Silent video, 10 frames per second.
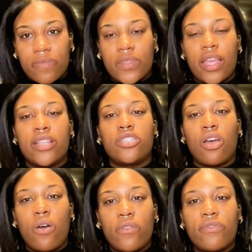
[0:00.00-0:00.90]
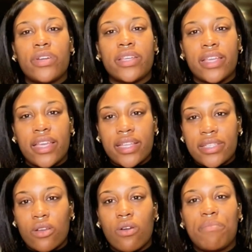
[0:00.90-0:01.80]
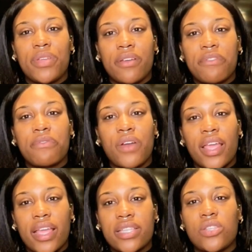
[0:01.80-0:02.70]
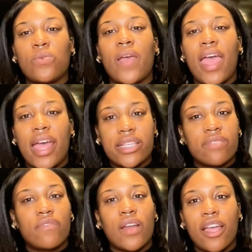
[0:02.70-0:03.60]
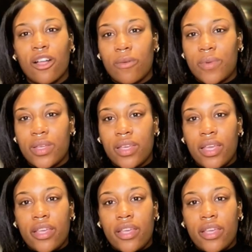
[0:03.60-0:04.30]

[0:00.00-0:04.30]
And don't forget or be afraid to ask for help.